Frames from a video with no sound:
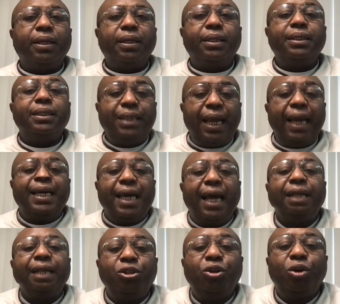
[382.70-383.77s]
They
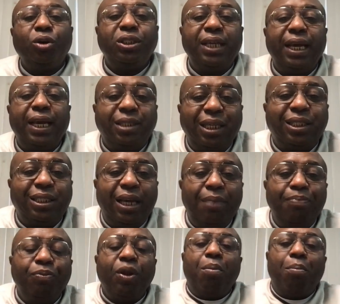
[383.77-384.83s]
can use the existing
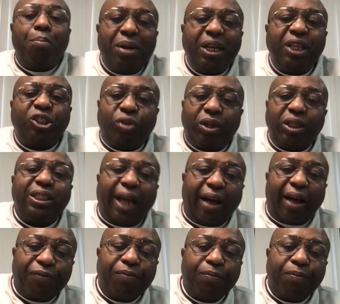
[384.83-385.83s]
ministry staffs